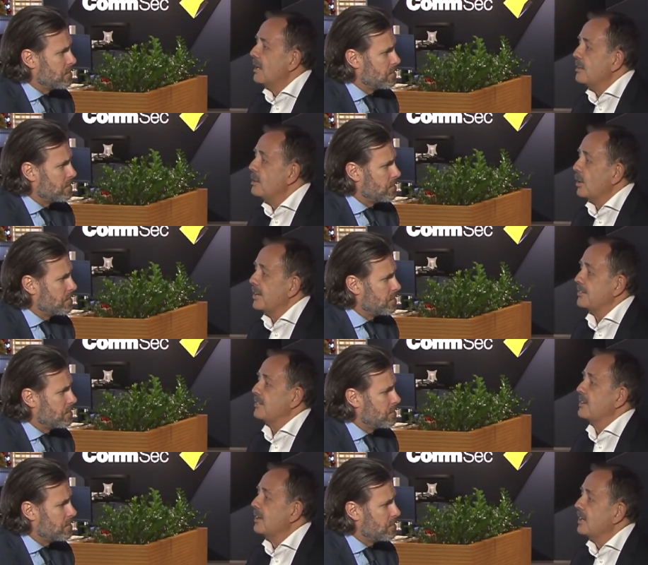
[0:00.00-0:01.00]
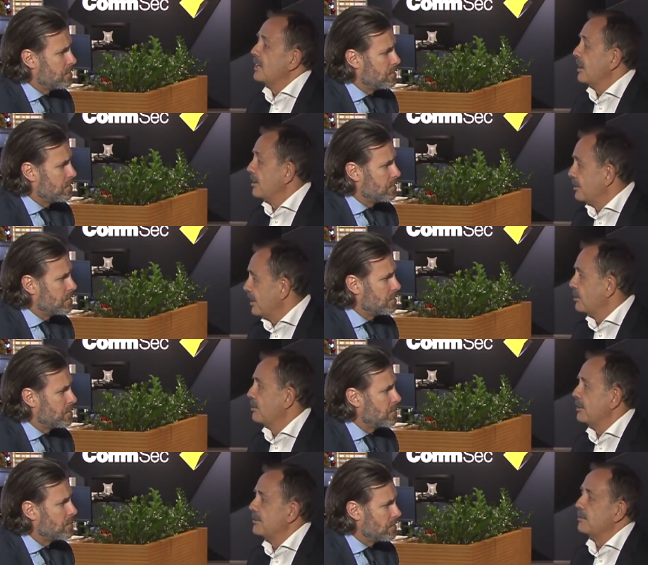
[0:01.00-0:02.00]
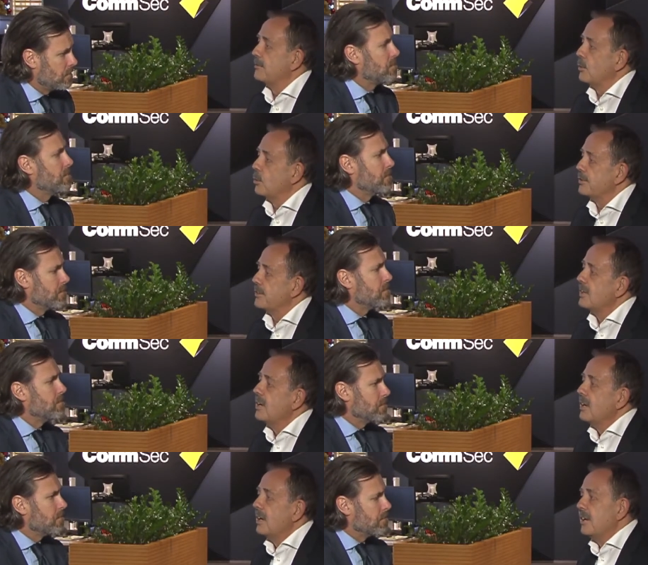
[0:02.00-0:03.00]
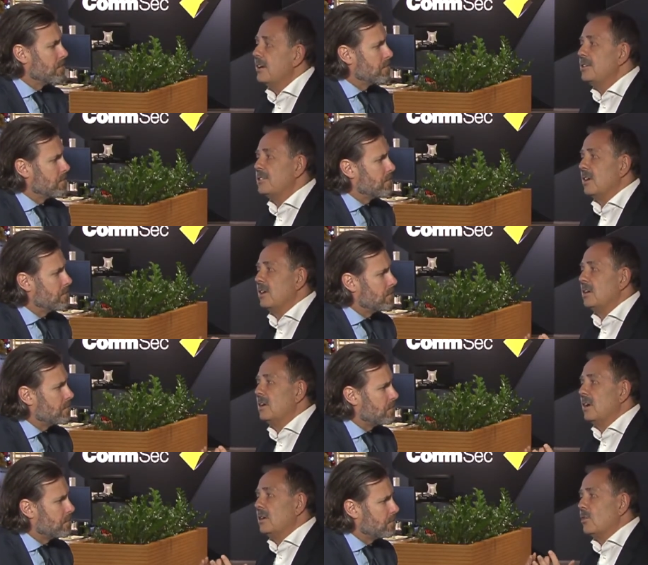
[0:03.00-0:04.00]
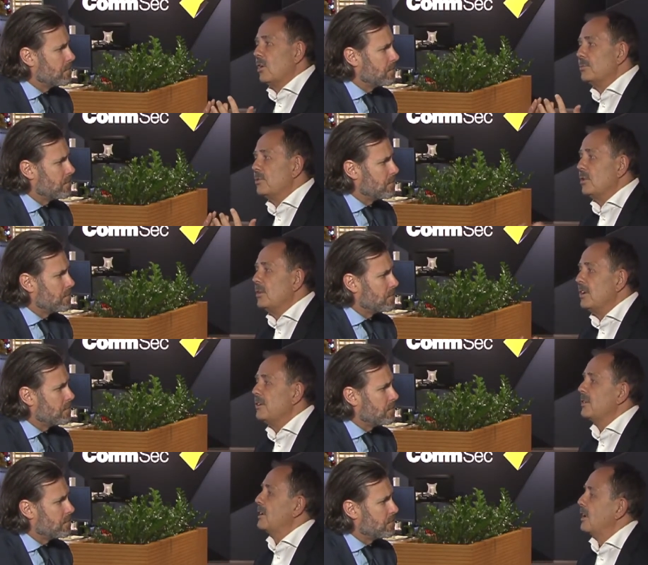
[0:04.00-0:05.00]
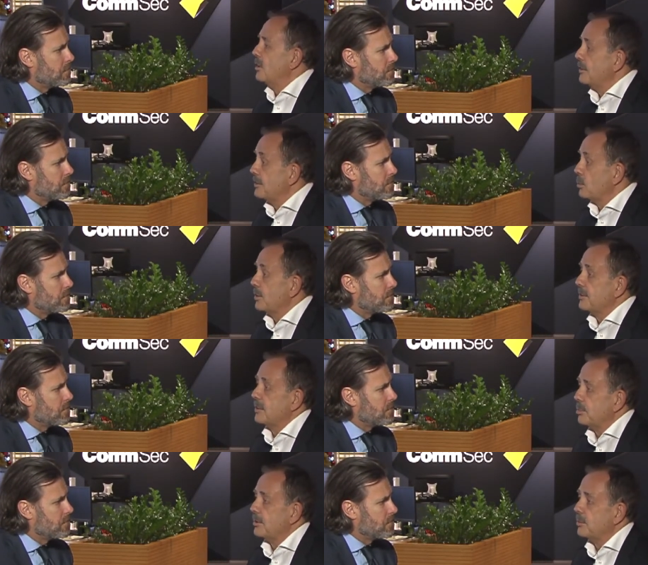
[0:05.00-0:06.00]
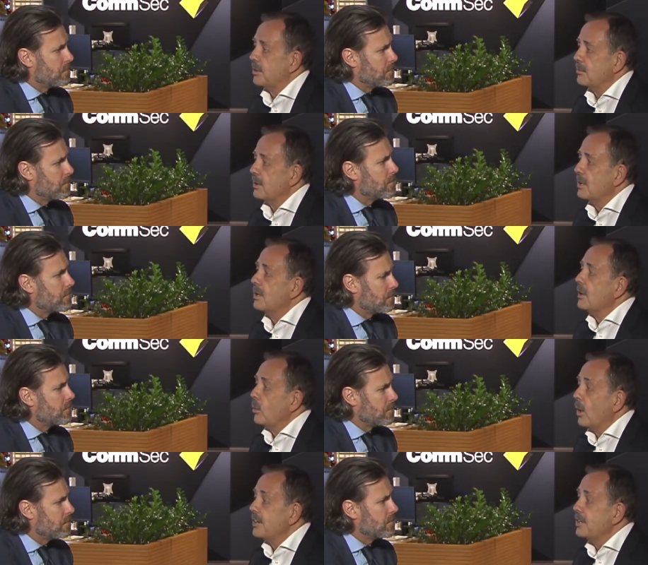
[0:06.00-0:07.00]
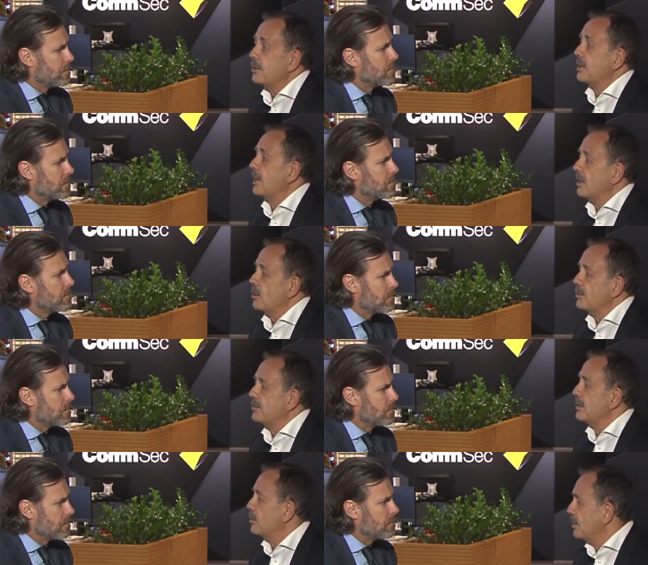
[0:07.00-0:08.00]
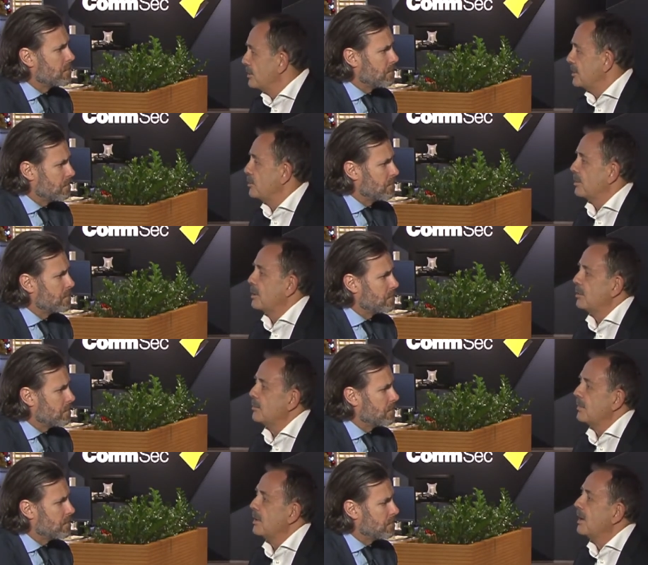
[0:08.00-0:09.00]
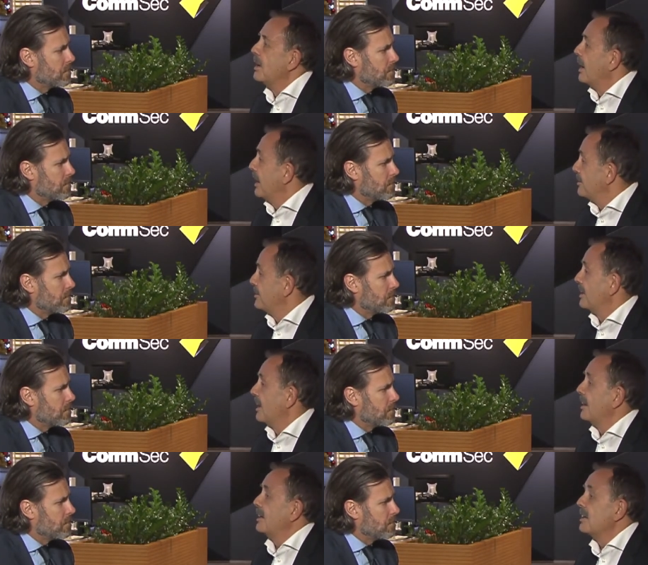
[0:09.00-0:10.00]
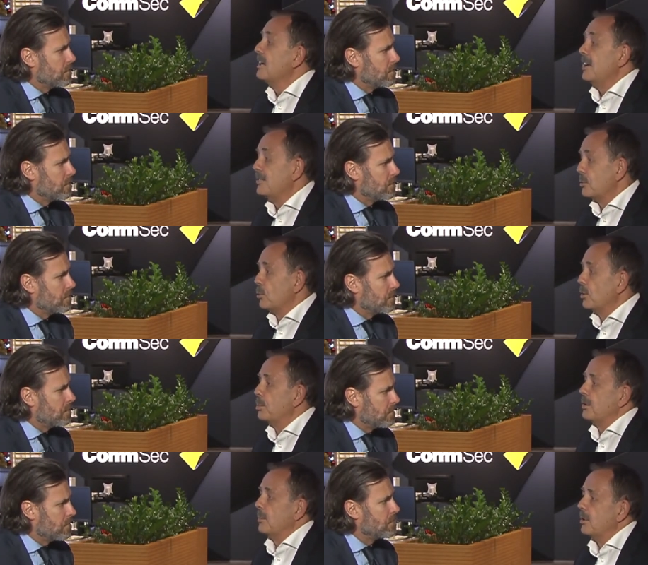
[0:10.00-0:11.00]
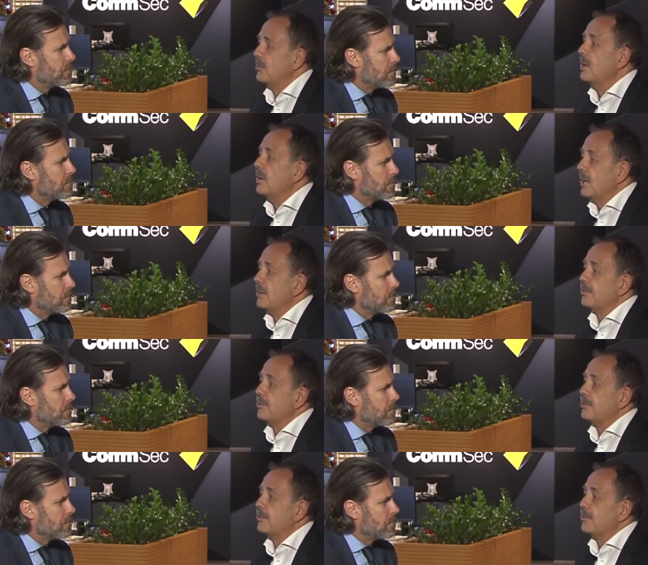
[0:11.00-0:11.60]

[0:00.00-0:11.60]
Speaker 1: US counterterrorism force, and he said, Tom, two years ago, this wasn't a problem. One year ago, it was an emerging problem, and today, it's a real problem. And